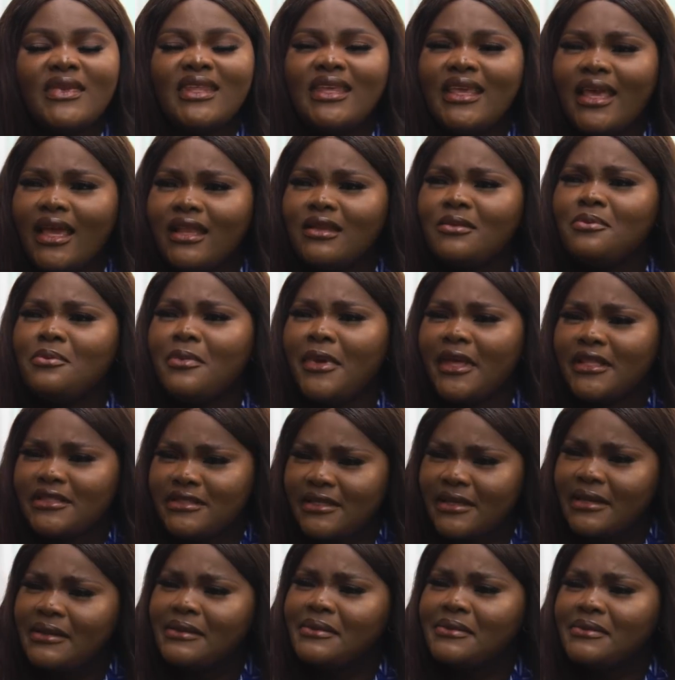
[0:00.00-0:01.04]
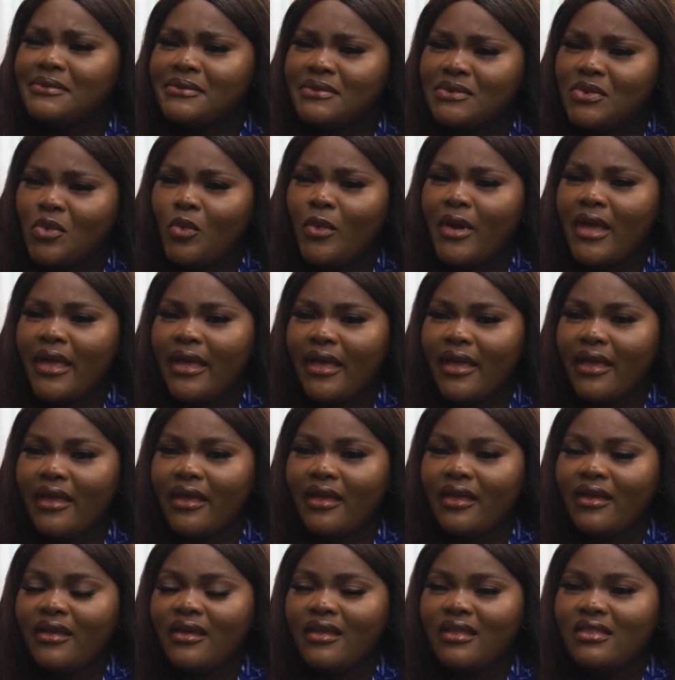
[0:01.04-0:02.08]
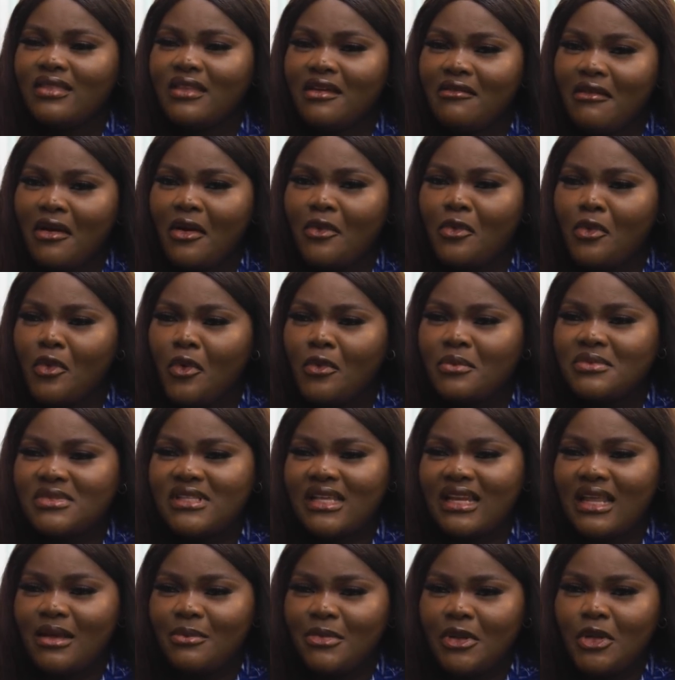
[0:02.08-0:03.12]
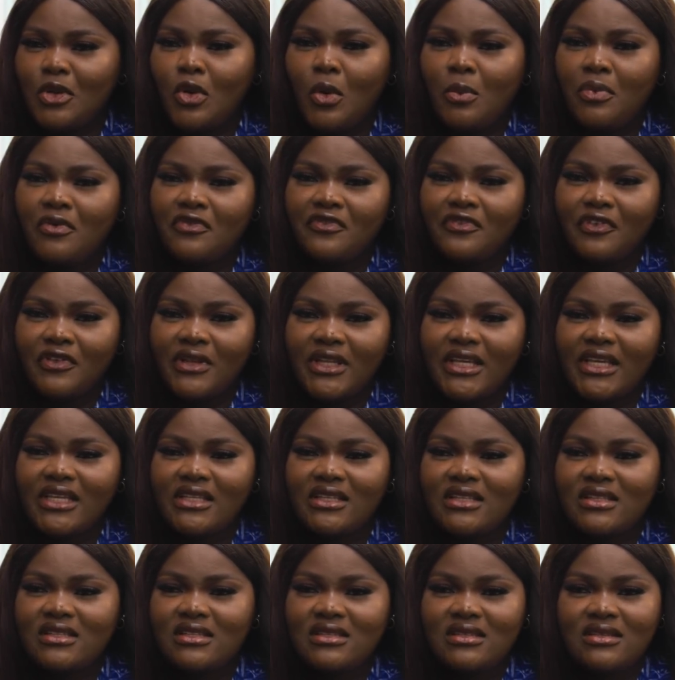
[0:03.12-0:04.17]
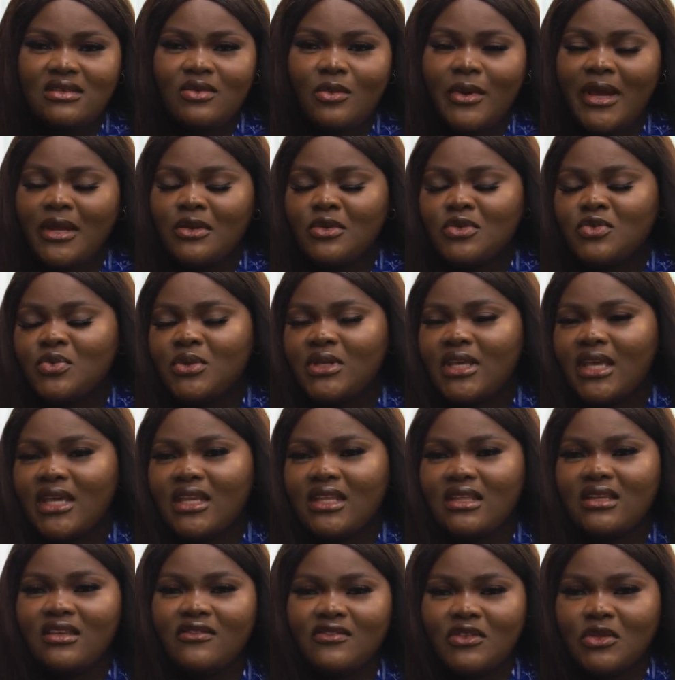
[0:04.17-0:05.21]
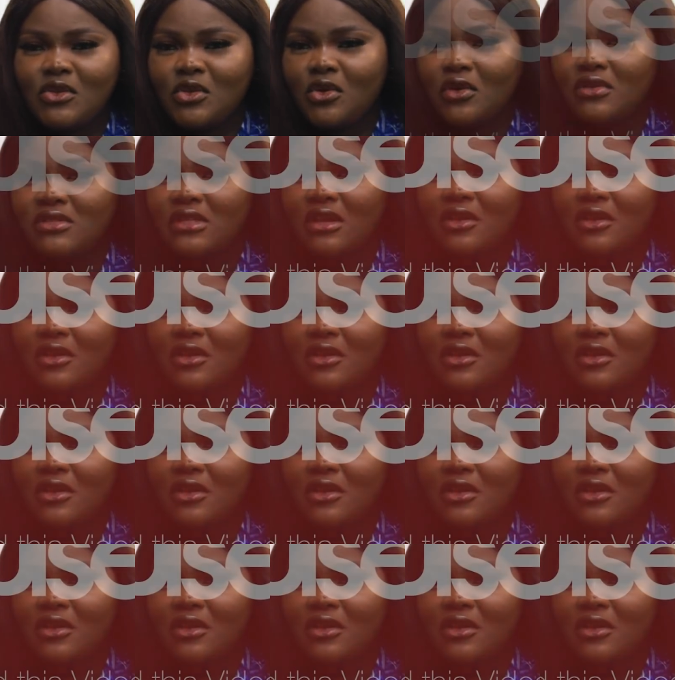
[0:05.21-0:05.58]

getting better, where there are rooms that have been open for ladies. Why don't we get in if the doors